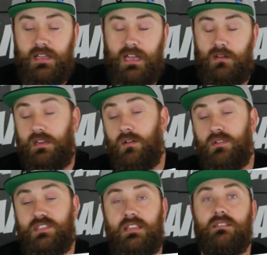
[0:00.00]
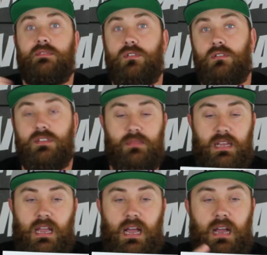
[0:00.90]
And you know, I see this, of course, I'm
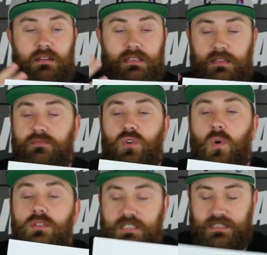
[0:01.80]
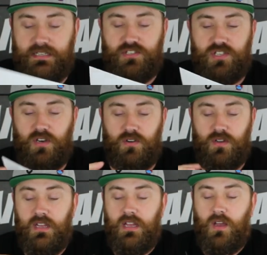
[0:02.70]
like, oh, of course it is.
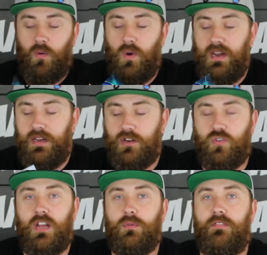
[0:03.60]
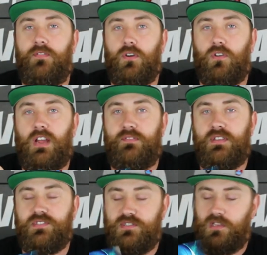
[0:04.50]
So what an incredible photograph.
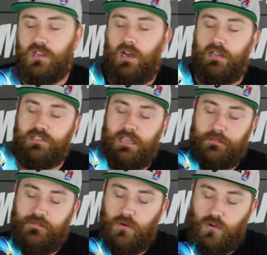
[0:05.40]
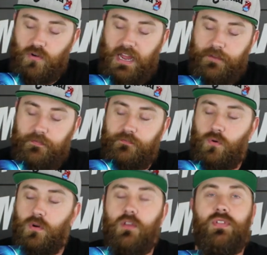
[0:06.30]
This is the concept photograph
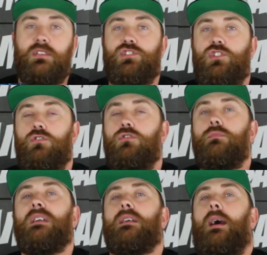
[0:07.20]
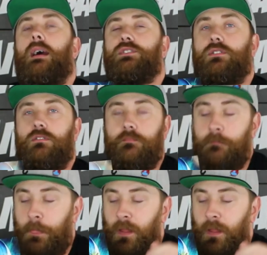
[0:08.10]
for the Zoom costume.